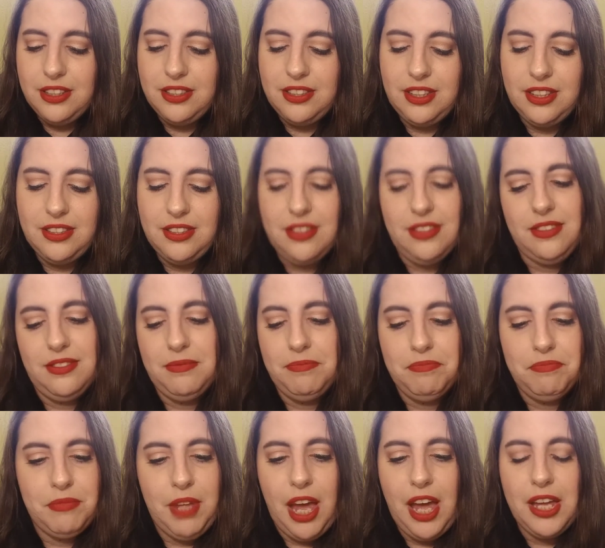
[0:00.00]
list that's
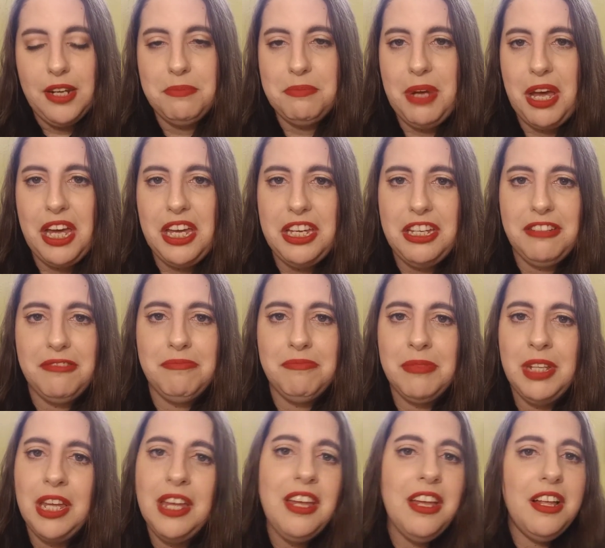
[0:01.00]
on mine,
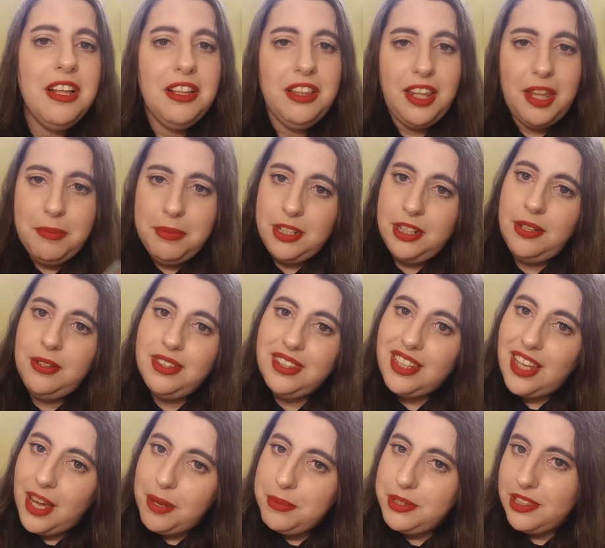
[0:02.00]
let me know in the
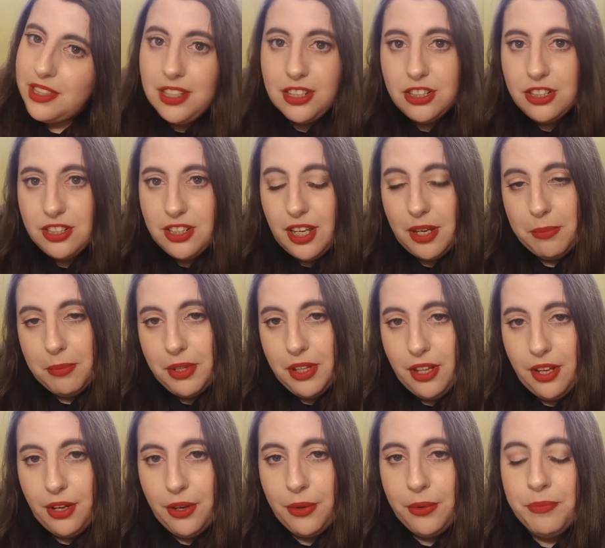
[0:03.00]
comment section down
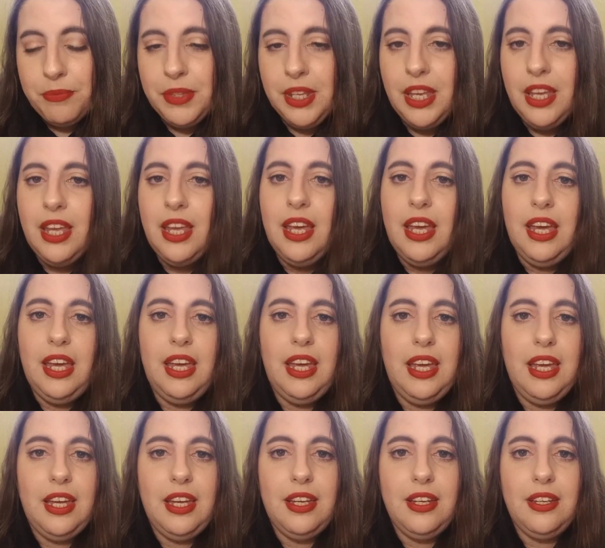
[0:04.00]
below.
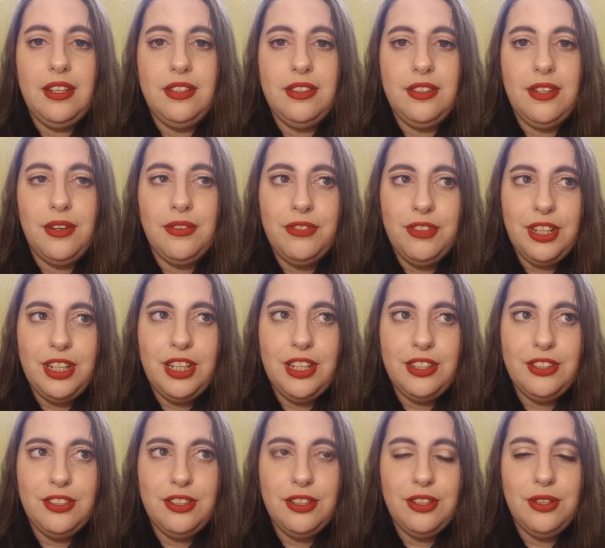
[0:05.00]
And don't
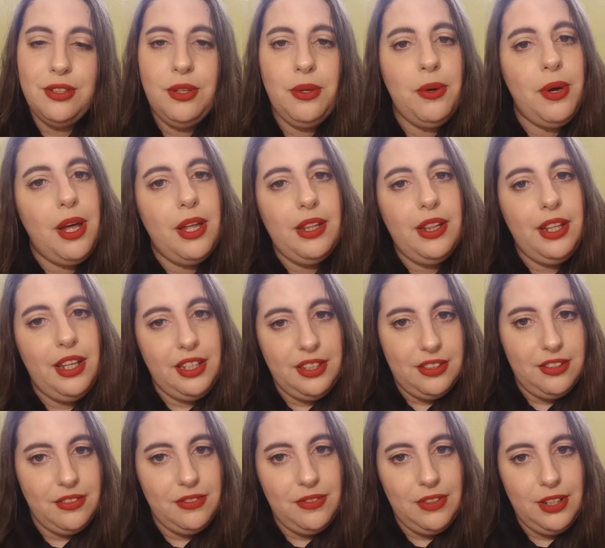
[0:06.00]
forget to like
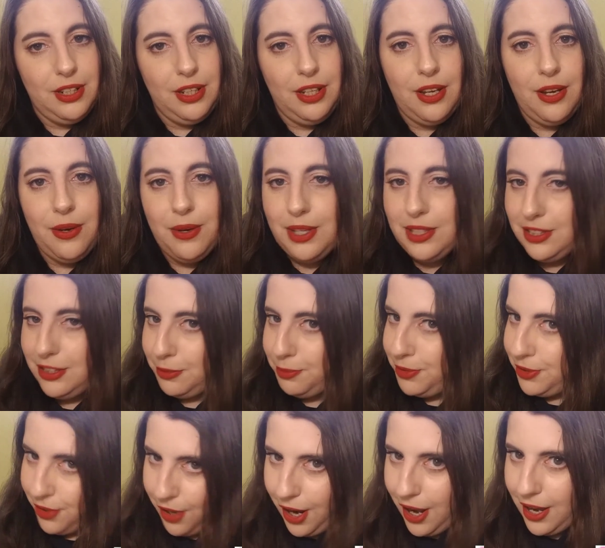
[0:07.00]
this video and
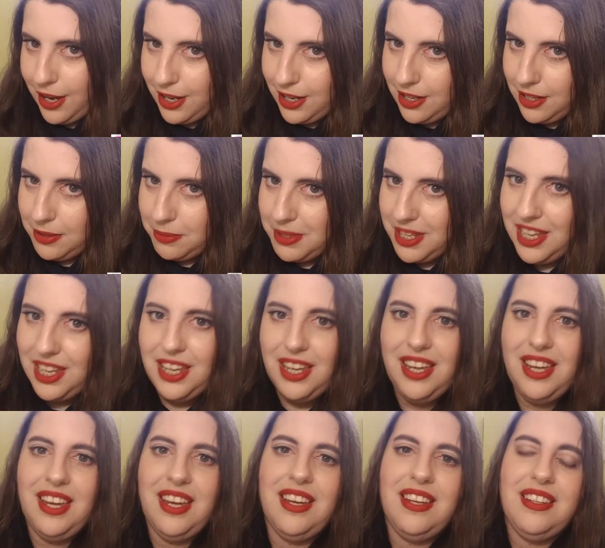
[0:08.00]
subscribe.
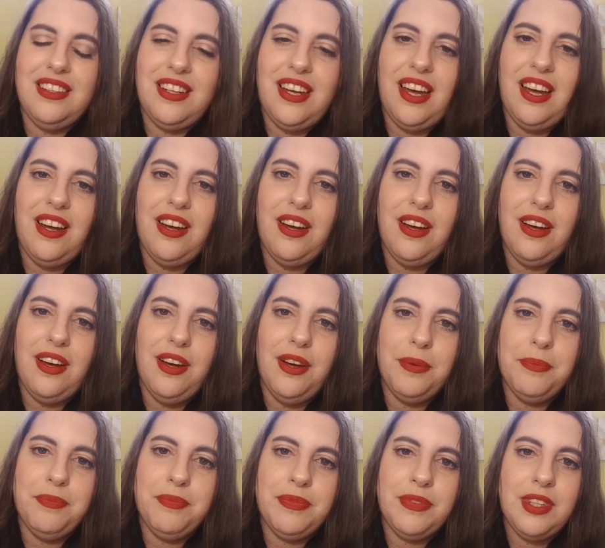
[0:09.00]
And
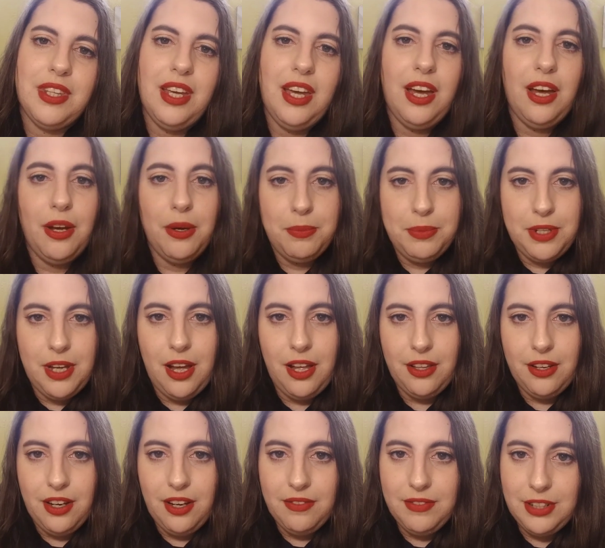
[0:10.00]
um, I hope y'all
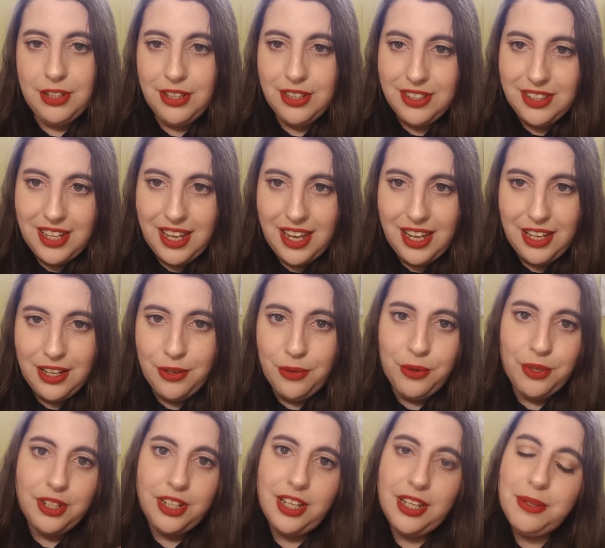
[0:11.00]
are having a good day
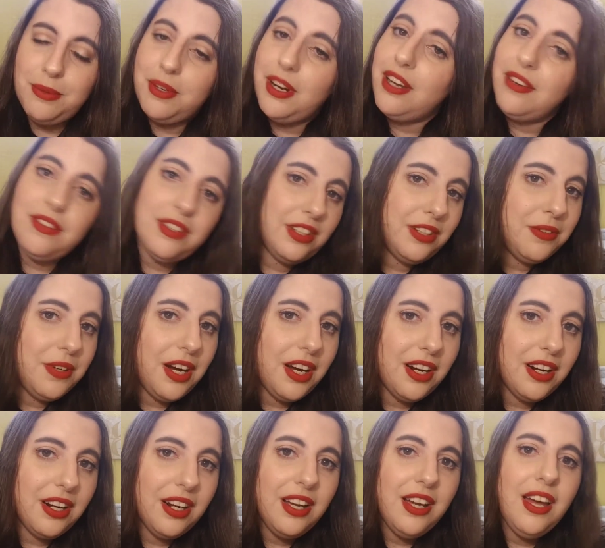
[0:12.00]
or night wherever you
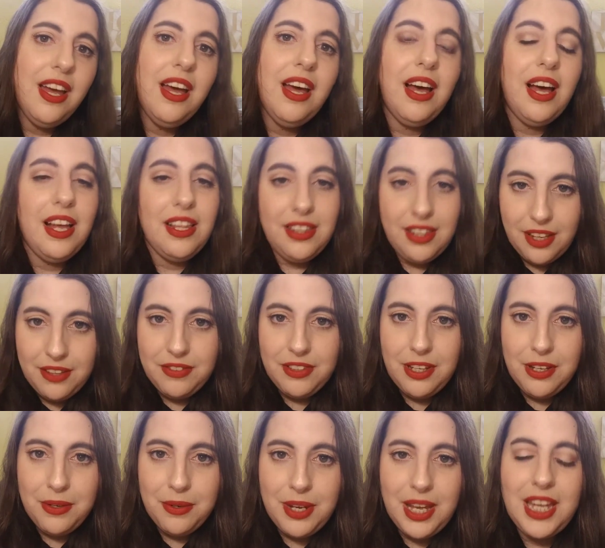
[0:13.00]
are. I love
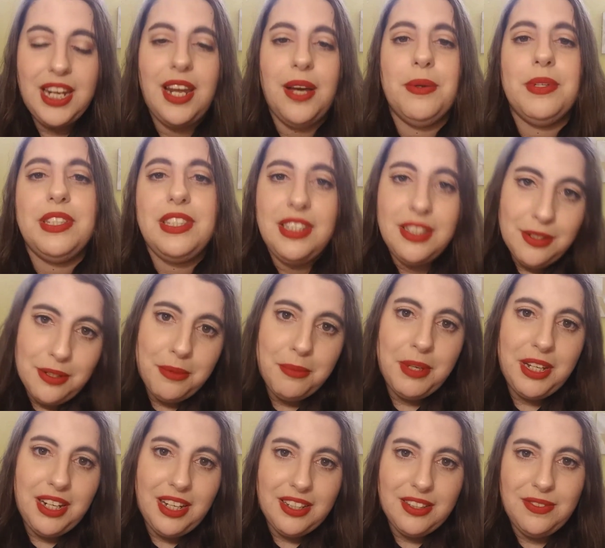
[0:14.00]
you, and I will see you in
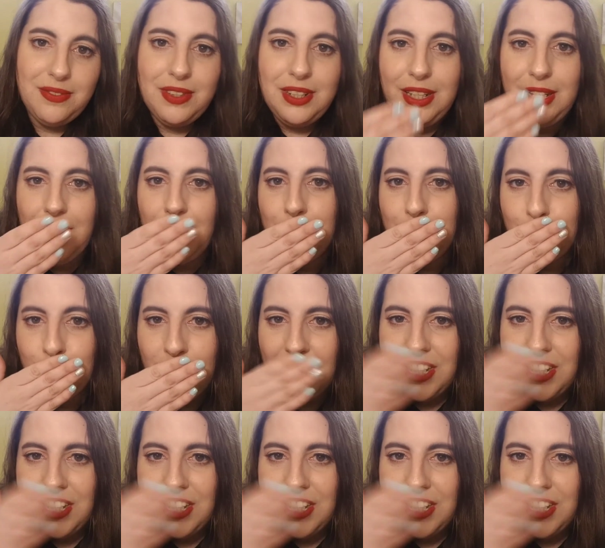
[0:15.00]
my next video.